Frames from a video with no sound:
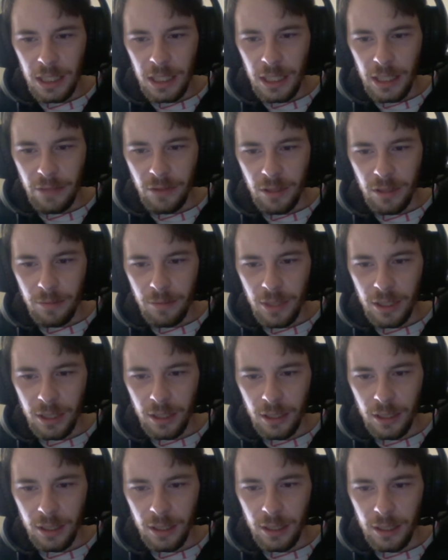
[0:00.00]
Even among the
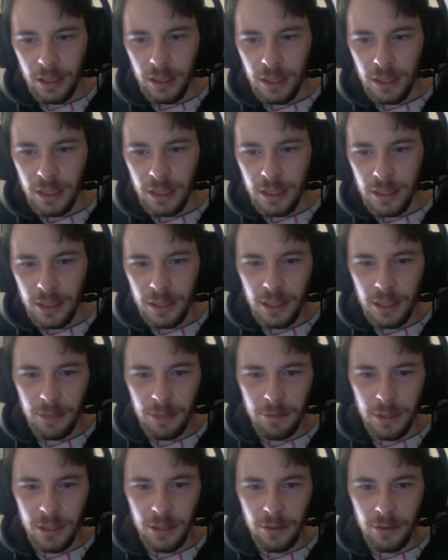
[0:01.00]
elites of
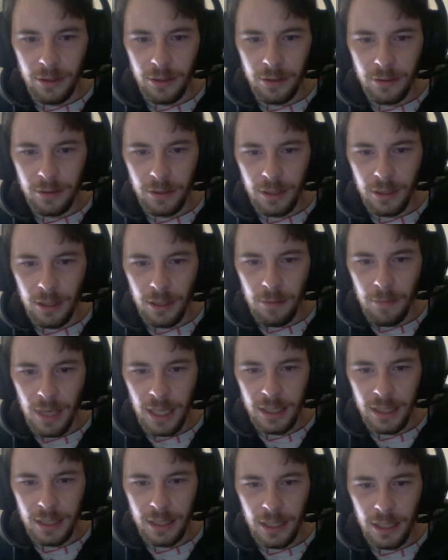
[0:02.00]
CP0, the
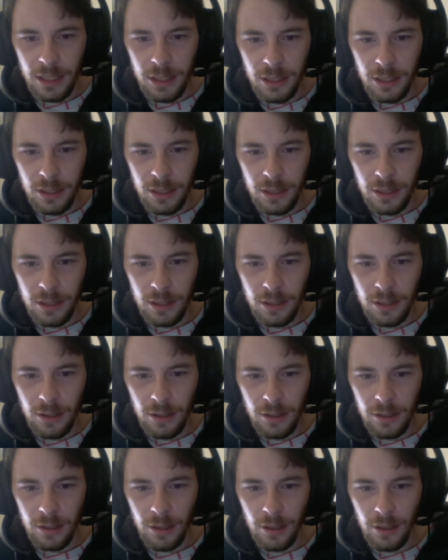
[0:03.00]
masked agents
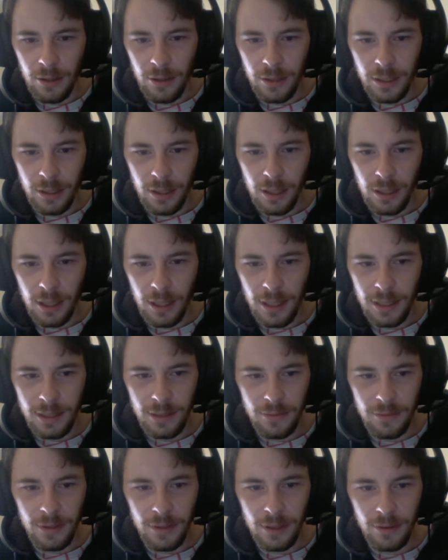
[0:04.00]
are in a class
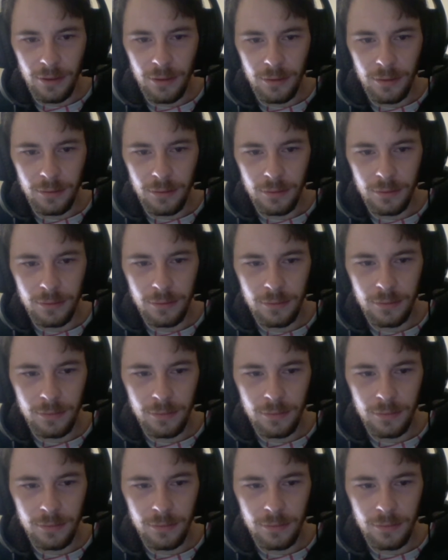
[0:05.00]
of their own.